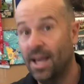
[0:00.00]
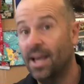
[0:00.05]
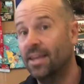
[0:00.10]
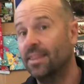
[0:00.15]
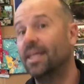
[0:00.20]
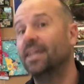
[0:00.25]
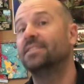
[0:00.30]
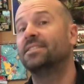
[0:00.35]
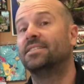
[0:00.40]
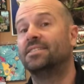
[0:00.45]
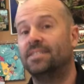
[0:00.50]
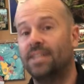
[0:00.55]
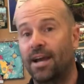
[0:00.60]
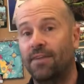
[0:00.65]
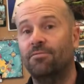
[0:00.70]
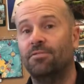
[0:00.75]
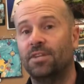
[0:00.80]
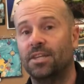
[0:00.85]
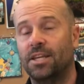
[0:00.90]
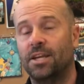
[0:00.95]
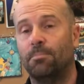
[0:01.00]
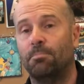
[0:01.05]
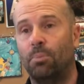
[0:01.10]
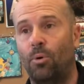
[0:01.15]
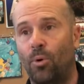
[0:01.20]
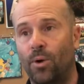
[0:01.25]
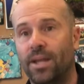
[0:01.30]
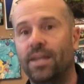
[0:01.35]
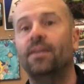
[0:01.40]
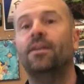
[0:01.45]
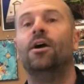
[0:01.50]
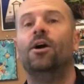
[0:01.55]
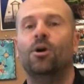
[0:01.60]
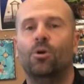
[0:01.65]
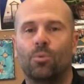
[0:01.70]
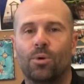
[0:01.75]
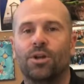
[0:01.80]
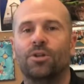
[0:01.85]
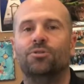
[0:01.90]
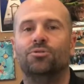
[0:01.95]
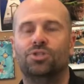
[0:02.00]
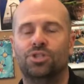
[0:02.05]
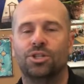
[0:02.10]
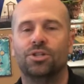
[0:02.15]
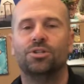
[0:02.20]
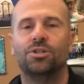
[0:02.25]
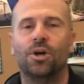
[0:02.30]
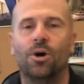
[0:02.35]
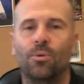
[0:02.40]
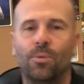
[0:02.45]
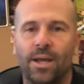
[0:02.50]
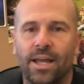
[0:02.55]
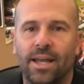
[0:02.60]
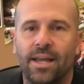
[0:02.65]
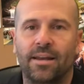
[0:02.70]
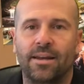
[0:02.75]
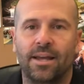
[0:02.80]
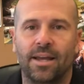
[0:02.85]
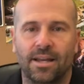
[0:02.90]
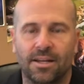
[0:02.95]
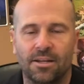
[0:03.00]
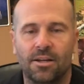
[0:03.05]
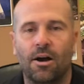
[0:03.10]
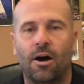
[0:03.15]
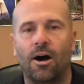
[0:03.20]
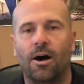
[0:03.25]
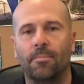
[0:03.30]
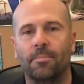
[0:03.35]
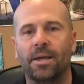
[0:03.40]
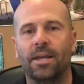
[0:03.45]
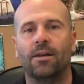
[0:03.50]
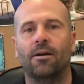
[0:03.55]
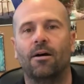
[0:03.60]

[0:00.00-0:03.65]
That's definitely a point where you should go in and comment